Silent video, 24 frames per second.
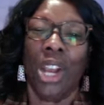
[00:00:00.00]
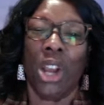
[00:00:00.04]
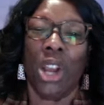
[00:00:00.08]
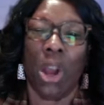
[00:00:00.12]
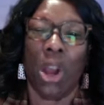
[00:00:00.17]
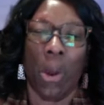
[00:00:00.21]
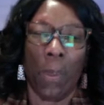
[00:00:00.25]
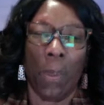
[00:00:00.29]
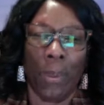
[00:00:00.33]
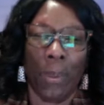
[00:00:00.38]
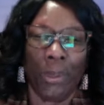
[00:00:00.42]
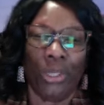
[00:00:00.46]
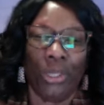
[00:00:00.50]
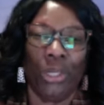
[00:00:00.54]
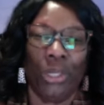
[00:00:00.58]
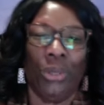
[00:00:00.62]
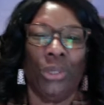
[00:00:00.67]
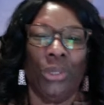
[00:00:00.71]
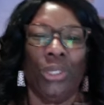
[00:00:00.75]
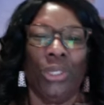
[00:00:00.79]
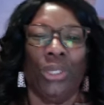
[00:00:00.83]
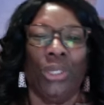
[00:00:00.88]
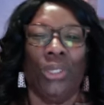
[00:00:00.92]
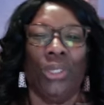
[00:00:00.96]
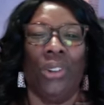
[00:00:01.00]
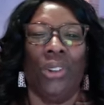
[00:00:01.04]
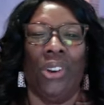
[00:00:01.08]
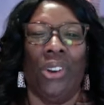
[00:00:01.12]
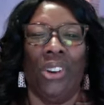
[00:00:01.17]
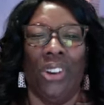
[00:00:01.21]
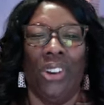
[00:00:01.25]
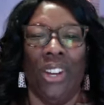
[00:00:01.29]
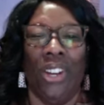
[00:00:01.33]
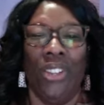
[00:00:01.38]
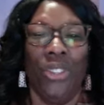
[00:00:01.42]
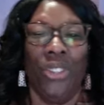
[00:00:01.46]
co-producer
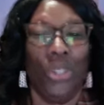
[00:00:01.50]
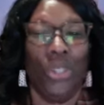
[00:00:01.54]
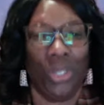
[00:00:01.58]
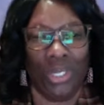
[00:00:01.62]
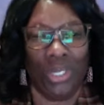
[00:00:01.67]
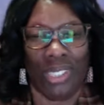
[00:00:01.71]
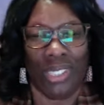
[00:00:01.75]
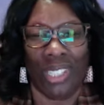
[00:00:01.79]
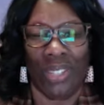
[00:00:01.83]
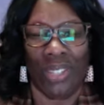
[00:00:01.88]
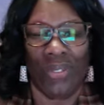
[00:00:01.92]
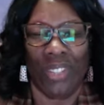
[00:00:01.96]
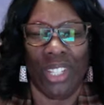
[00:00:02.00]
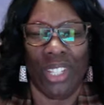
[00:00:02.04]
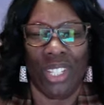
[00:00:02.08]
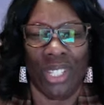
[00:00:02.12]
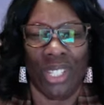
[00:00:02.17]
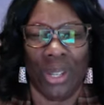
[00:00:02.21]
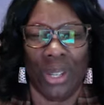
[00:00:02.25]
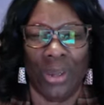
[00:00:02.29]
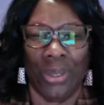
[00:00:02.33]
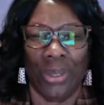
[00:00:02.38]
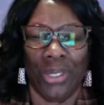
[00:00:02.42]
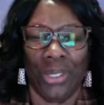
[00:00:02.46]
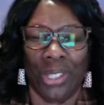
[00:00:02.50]
on your TV show.